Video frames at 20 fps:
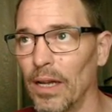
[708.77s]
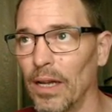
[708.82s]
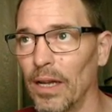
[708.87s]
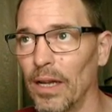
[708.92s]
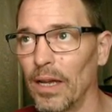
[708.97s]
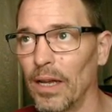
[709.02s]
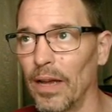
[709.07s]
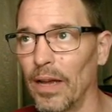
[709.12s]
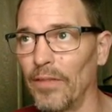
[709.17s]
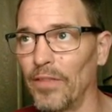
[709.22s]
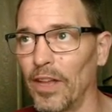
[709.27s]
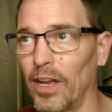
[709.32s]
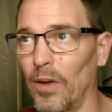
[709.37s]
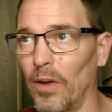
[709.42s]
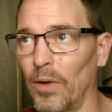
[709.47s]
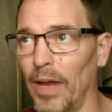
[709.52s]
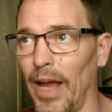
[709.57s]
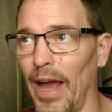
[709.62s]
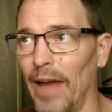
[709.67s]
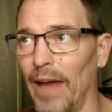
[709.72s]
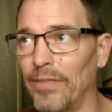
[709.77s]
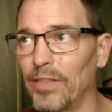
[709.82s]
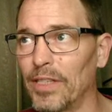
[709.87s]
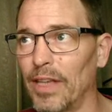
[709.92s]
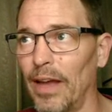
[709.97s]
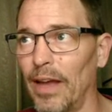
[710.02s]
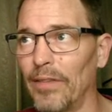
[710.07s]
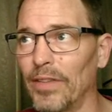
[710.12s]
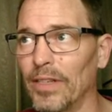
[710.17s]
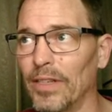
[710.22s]
If they go to
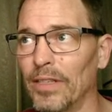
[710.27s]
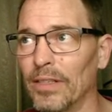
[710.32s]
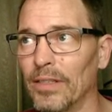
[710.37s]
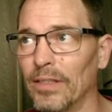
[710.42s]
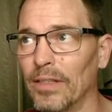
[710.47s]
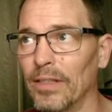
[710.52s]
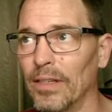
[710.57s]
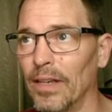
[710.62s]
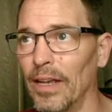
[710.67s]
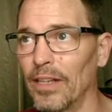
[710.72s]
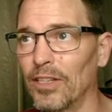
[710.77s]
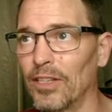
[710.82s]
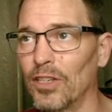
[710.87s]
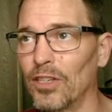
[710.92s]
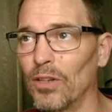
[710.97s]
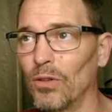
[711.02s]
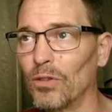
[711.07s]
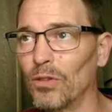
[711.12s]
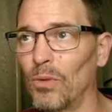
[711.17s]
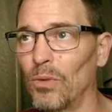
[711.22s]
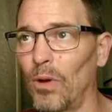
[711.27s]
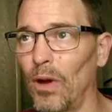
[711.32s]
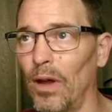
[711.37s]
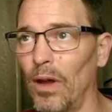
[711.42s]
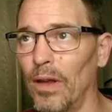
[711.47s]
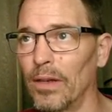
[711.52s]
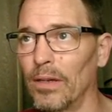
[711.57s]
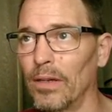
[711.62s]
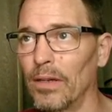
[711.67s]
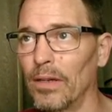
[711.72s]
f7, it's still
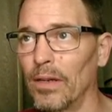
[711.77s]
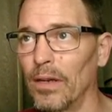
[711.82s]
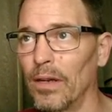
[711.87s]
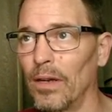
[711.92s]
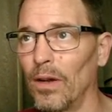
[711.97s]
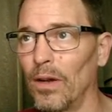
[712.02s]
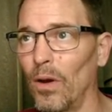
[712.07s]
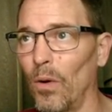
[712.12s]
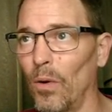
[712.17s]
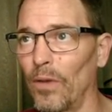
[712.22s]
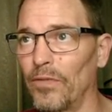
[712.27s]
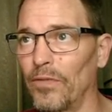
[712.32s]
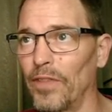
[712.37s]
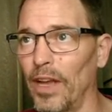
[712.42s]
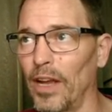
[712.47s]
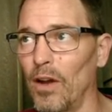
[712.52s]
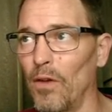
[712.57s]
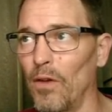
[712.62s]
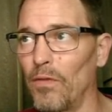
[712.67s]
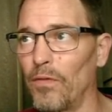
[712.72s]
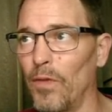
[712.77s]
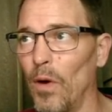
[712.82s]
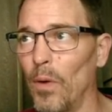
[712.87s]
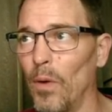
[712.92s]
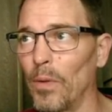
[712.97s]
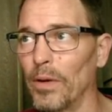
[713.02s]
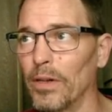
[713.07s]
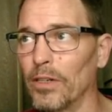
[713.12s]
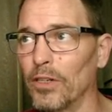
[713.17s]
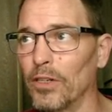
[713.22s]
drawn, or if they go
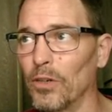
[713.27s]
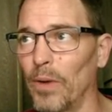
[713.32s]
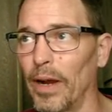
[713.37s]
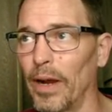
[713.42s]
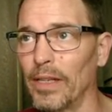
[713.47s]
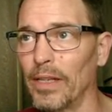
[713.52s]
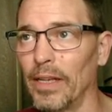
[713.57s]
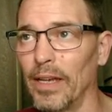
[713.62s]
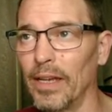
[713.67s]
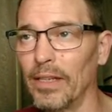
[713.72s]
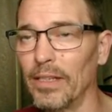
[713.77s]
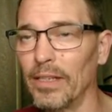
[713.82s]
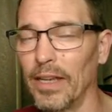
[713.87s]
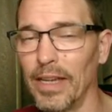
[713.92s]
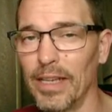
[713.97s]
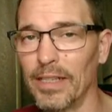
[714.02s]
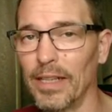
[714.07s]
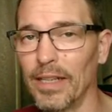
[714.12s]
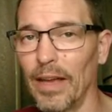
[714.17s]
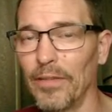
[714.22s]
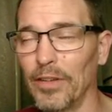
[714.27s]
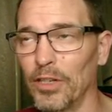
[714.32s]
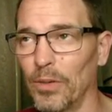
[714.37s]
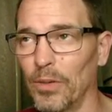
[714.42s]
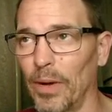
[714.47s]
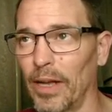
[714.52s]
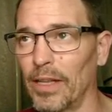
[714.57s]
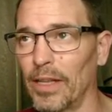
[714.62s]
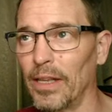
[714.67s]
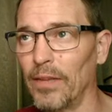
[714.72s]
forward directly to e7,
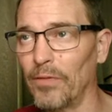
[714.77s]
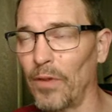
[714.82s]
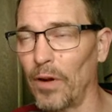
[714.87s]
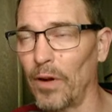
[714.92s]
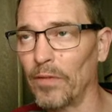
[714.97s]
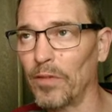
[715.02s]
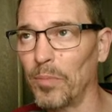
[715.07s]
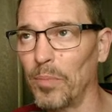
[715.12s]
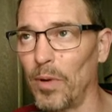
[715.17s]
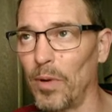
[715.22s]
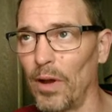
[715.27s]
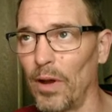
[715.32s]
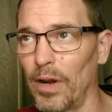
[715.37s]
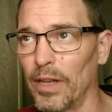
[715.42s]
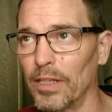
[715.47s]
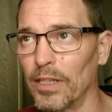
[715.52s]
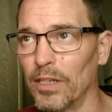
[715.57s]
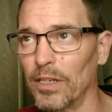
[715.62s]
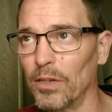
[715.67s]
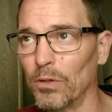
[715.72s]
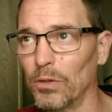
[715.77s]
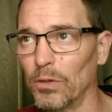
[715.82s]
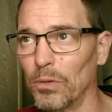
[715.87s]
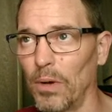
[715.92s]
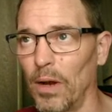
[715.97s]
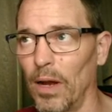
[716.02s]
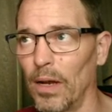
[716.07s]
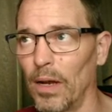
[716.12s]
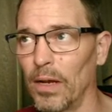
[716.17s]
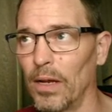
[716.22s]
directly in front of the pawn, it's still
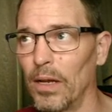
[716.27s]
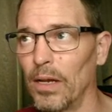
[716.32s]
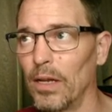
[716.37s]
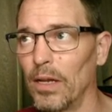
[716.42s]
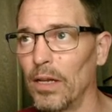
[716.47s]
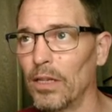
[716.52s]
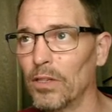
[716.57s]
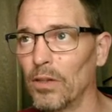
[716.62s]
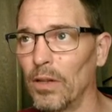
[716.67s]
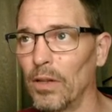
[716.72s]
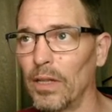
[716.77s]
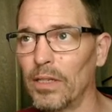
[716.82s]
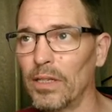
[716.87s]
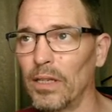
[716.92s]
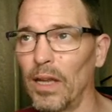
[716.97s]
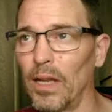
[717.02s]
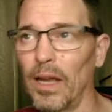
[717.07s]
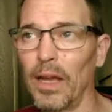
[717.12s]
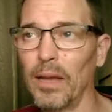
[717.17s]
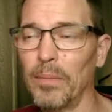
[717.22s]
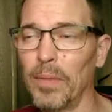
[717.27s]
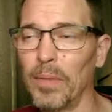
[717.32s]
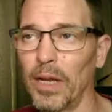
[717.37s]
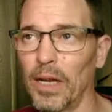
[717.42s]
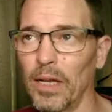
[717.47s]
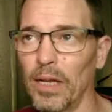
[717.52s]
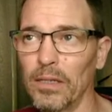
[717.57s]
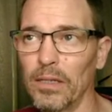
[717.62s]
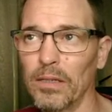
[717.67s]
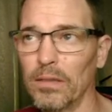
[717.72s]
drawn. So let's say
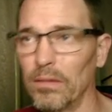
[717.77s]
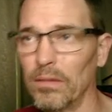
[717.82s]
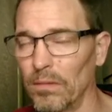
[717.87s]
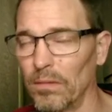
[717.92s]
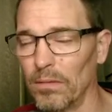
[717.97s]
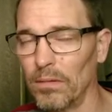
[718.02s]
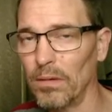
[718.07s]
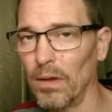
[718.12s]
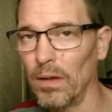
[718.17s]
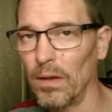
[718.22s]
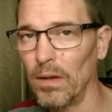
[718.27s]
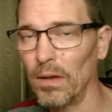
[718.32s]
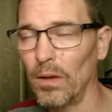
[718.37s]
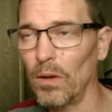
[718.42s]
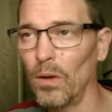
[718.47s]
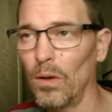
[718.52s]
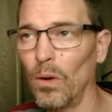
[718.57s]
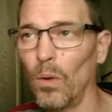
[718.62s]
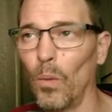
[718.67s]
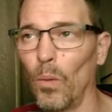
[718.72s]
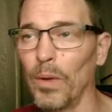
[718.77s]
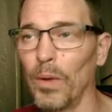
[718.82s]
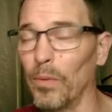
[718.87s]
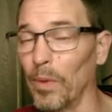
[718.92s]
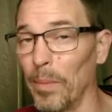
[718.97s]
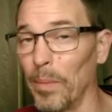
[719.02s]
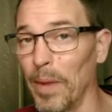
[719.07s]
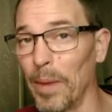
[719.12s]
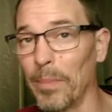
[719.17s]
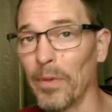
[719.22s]
because we
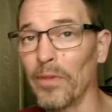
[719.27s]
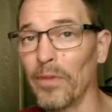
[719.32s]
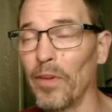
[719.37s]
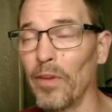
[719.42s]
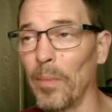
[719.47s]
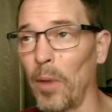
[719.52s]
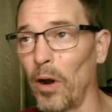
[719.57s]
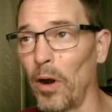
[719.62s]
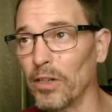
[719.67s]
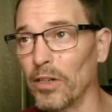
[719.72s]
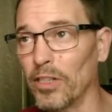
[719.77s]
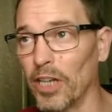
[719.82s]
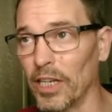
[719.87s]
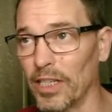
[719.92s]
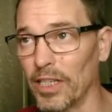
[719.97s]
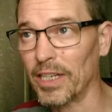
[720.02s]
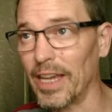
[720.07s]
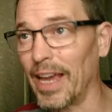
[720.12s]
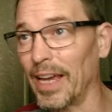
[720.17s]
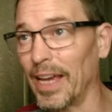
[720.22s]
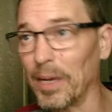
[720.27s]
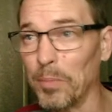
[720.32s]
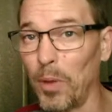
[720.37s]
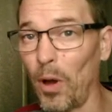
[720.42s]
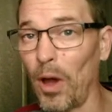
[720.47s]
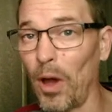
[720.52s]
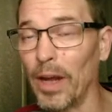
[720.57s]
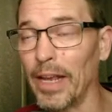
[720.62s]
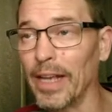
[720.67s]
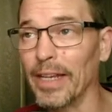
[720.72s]
remember from our just and
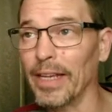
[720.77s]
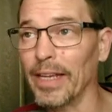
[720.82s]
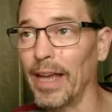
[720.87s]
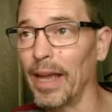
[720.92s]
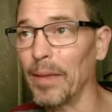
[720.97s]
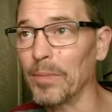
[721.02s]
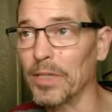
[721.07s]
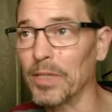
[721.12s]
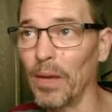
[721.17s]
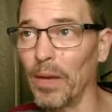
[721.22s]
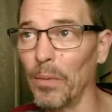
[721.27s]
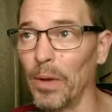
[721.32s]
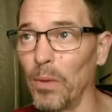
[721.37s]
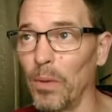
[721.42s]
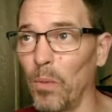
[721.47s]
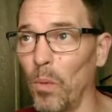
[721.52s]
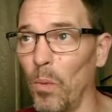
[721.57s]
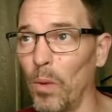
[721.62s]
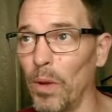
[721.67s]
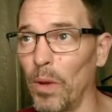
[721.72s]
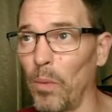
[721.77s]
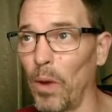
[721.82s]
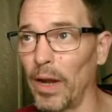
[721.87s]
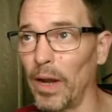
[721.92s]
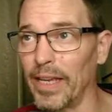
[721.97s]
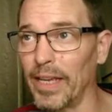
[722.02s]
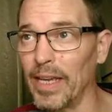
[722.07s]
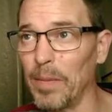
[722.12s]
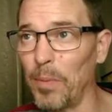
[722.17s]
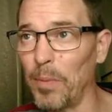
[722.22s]
pawn end games that we we want to
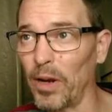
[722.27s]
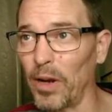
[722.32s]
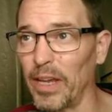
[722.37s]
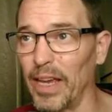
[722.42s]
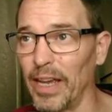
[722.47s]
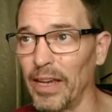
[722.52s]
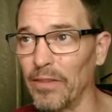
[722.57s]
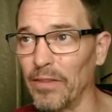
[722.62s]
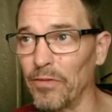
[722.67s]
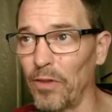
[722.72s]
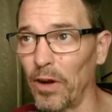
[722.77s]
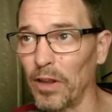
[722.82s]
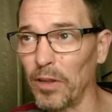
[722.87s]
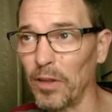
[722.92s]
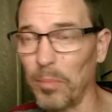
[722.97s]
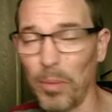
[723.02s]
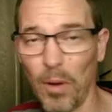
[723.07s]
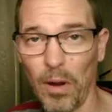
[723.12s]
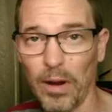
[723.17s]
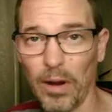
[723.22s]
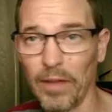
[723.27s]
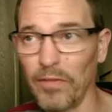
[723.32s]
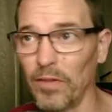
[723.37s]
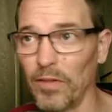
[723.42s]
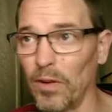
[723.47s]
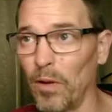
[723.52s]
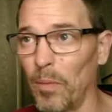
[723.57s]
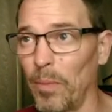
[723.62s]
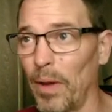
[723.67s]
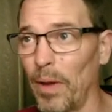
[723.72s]
keep our king in front of the pawn if at
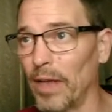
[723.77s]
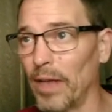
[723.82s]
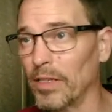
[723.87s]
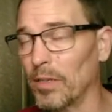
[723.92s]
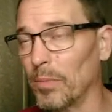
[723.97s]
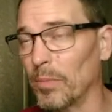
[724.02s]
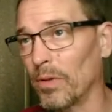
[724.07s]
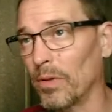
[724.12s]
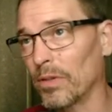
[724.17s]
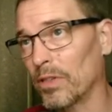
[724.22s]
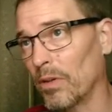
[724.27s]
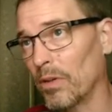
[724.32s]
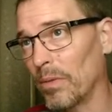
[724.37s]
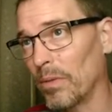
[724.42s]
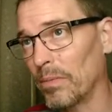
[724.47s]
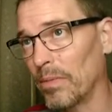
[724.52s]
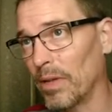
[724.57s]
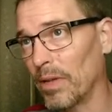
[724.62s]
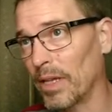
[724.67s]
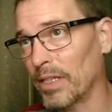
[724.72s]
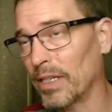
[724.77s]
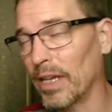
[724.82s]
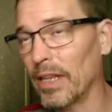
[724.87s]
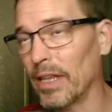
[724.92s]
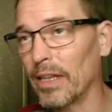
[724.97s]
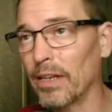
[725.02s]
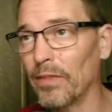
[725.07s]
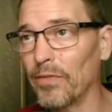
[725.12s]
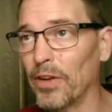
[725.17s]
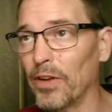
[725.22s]
all possible. So let's say the
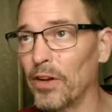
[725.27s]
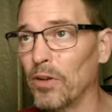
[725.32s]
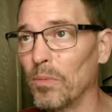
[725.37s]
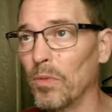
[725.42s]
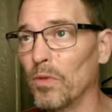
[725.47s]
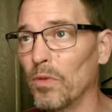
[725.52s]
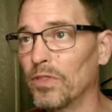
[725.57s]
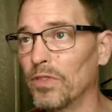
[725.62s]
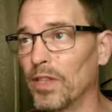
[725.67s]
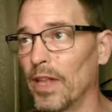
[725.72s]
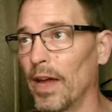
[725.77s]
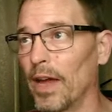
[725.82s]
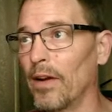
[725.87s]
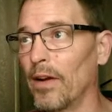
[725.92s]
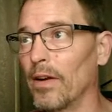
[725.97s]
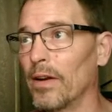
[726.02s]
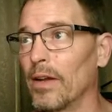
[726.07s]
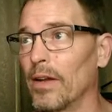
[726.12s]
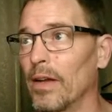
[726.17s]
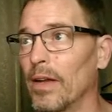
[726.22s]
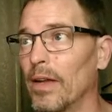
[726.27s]
defender moves there.